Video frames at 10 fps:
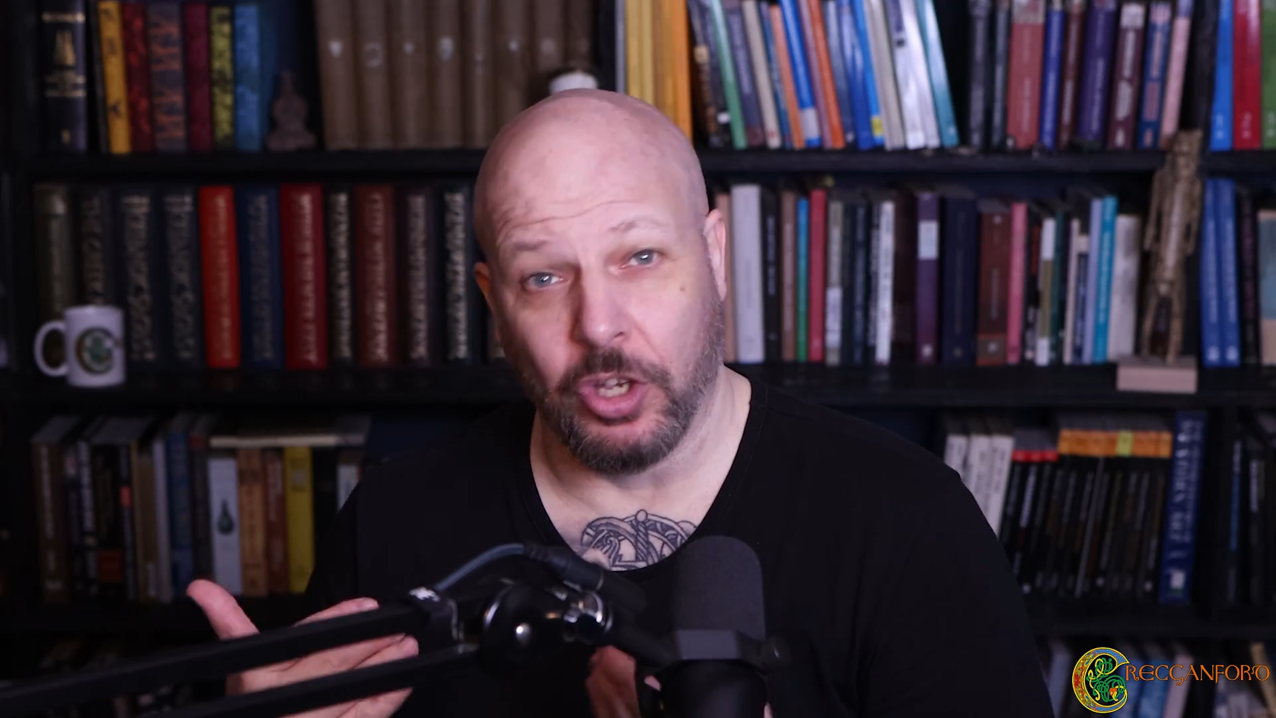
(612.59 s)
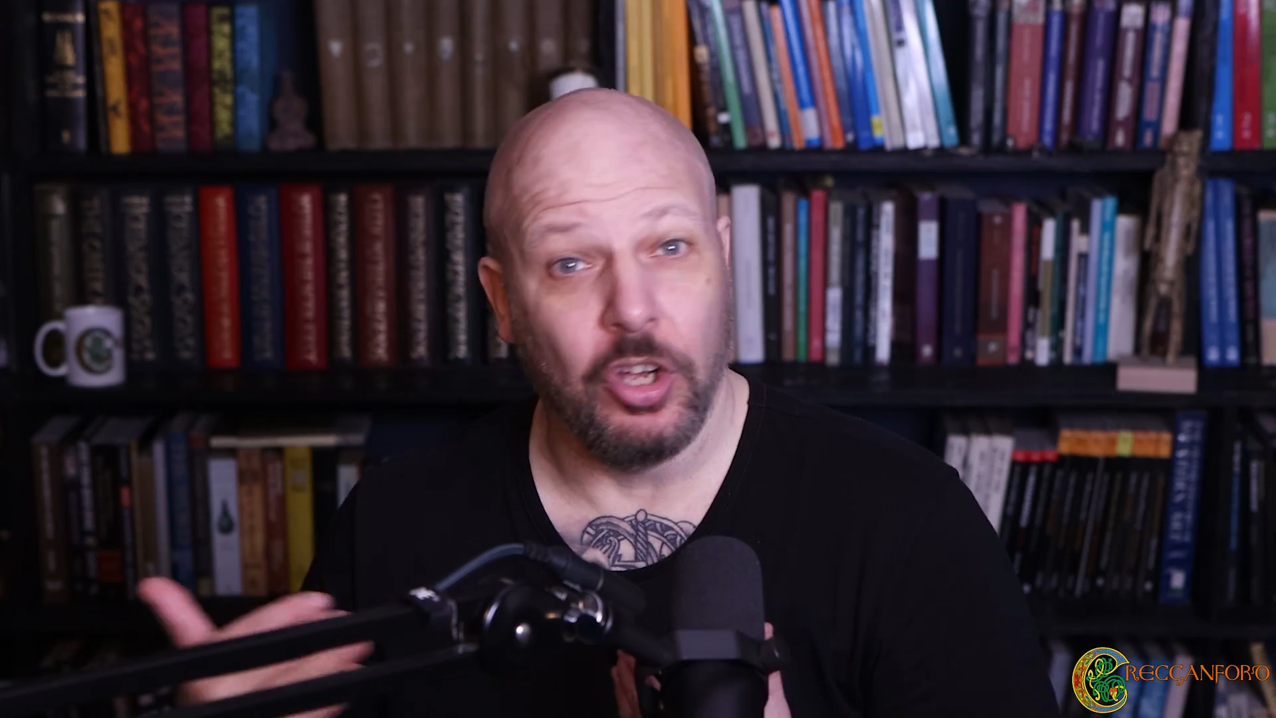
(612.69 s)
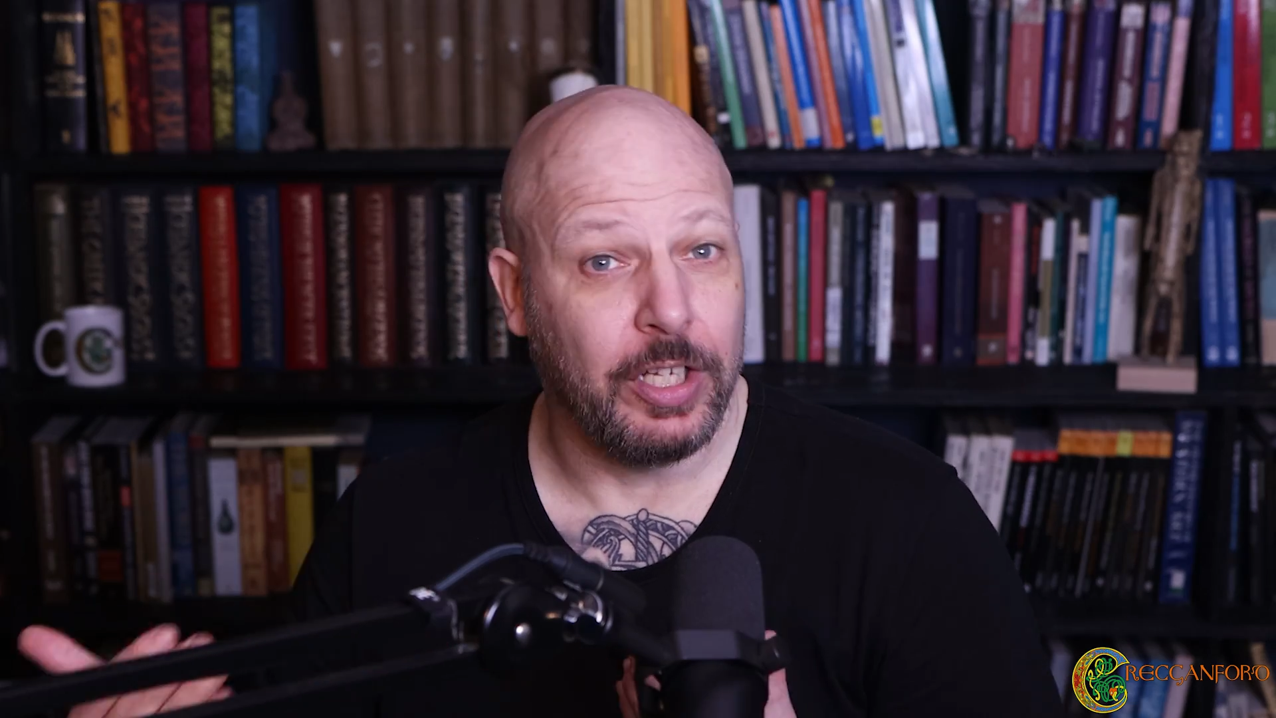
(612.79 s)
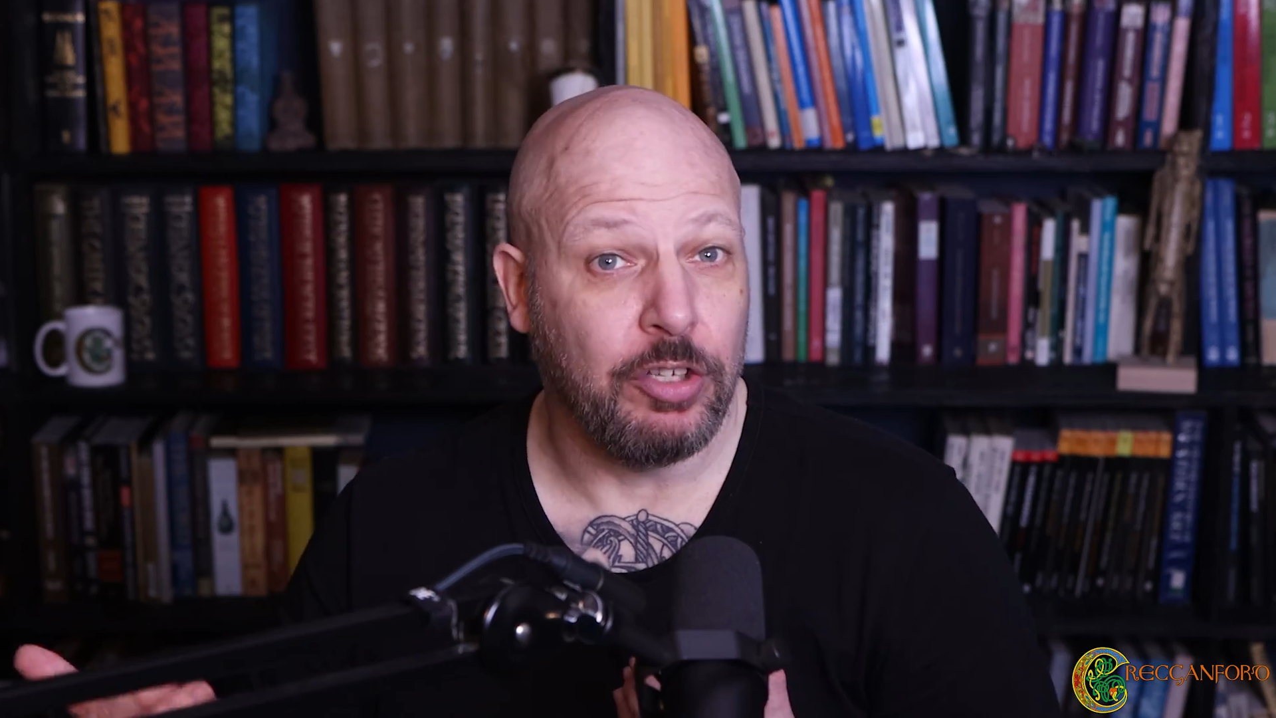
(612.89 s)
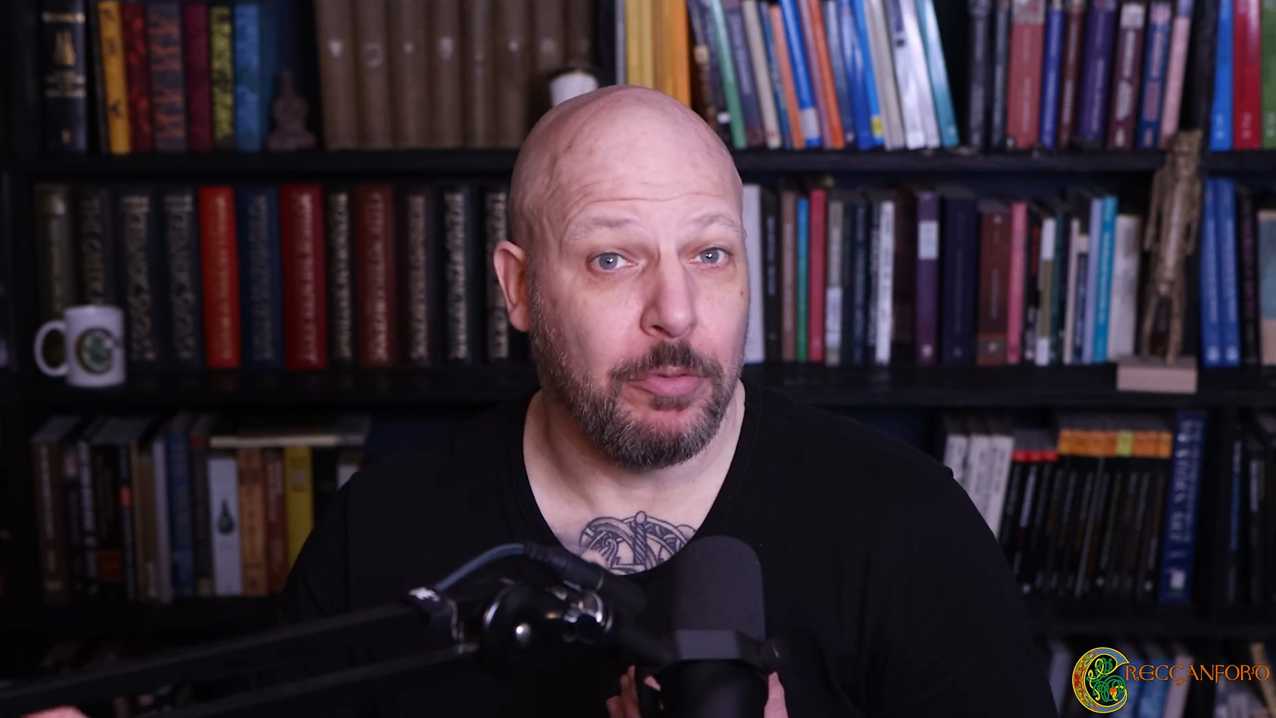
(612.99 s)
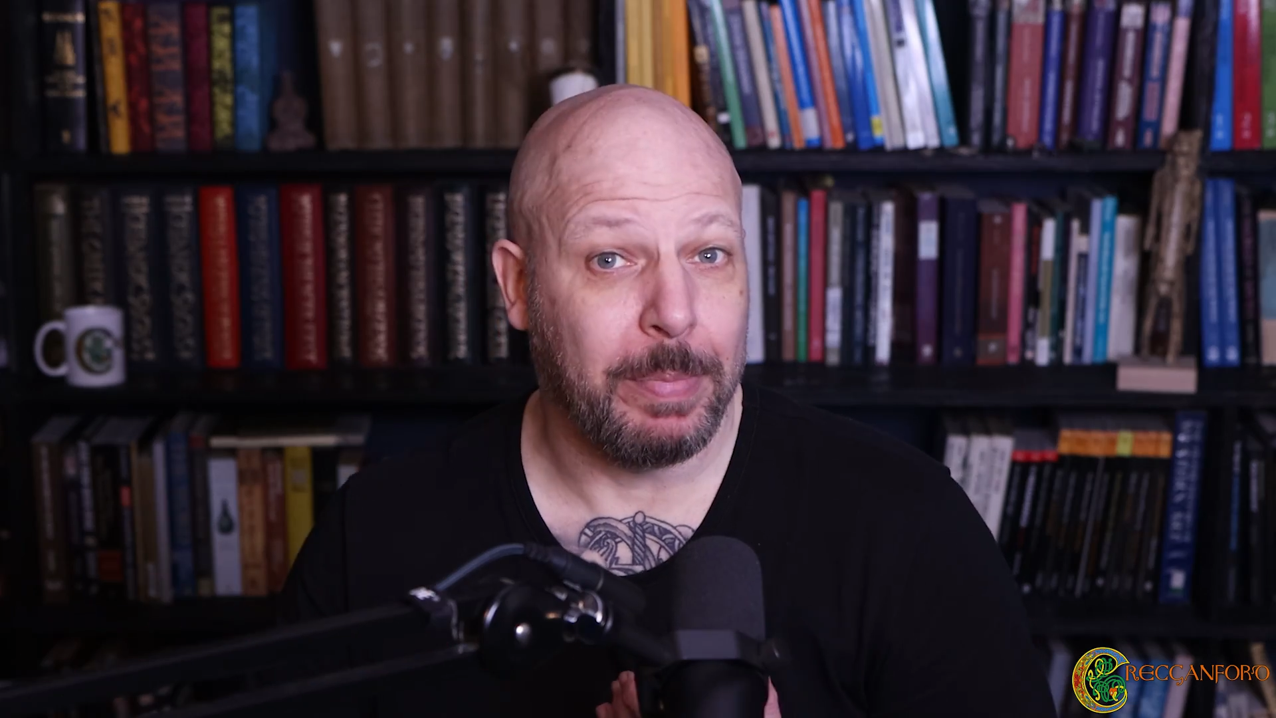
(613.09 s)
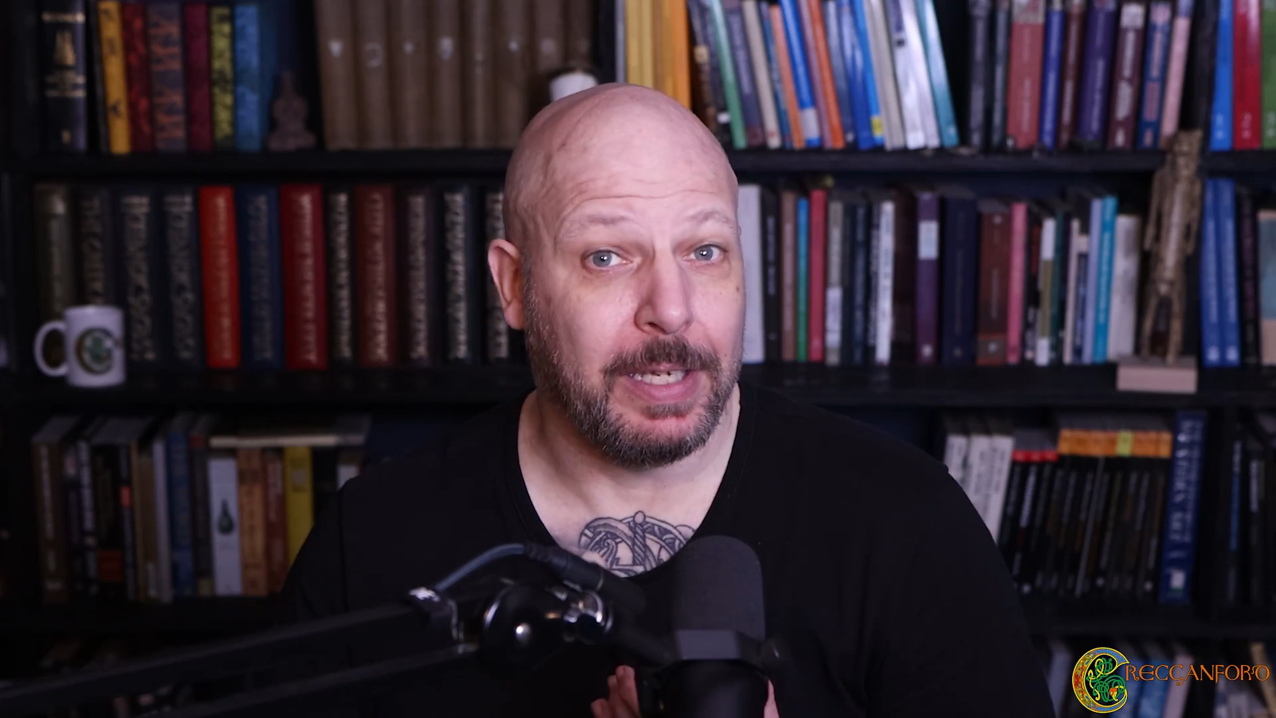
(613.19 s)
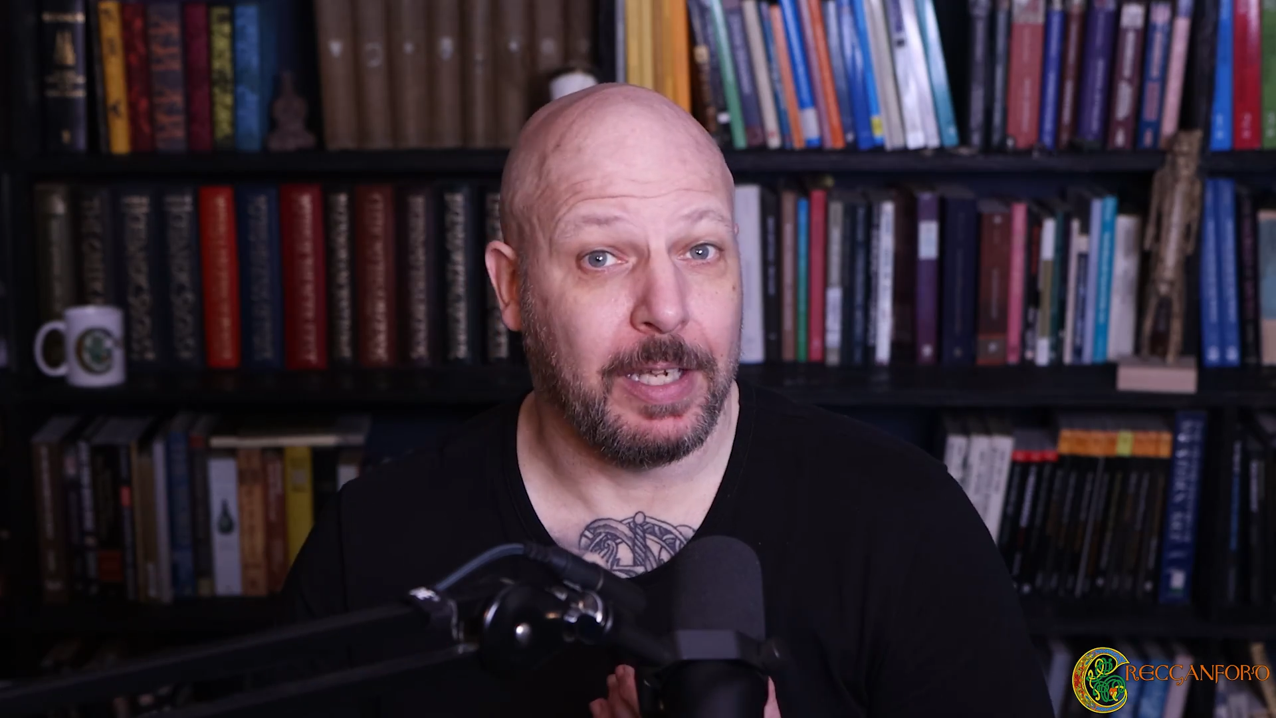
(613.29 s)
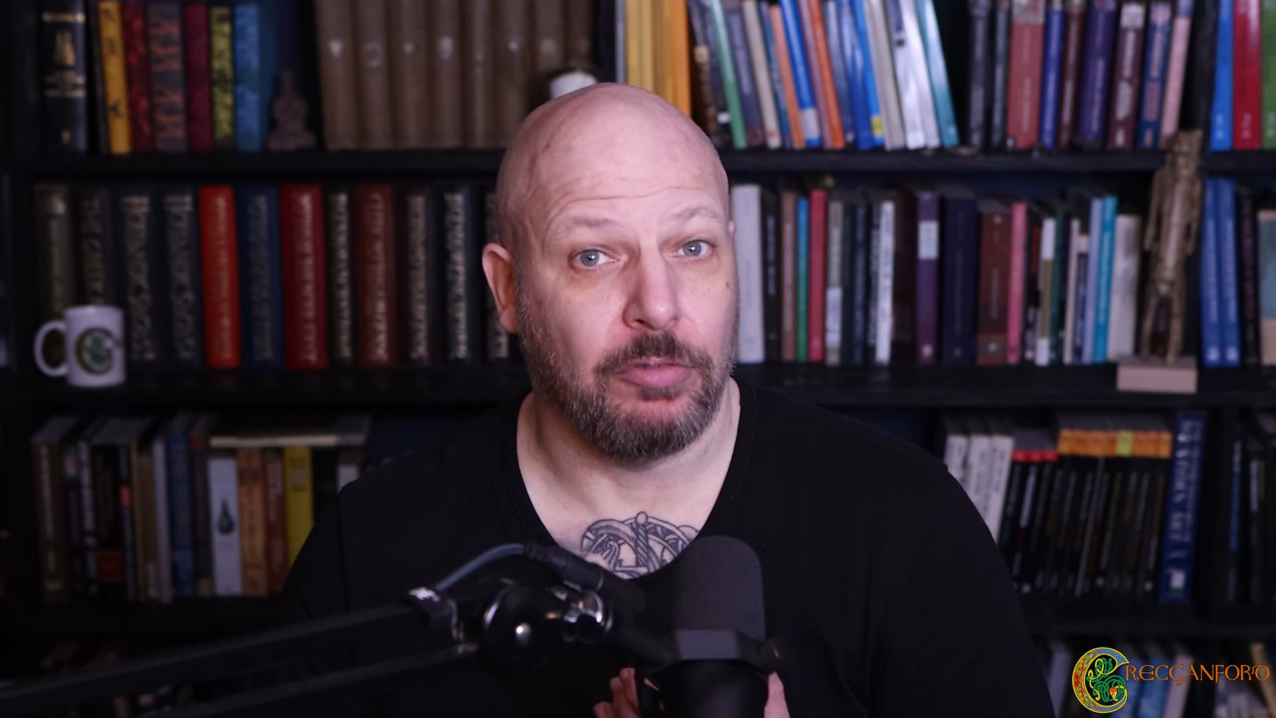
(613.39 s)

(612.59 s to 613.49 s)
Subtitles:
early European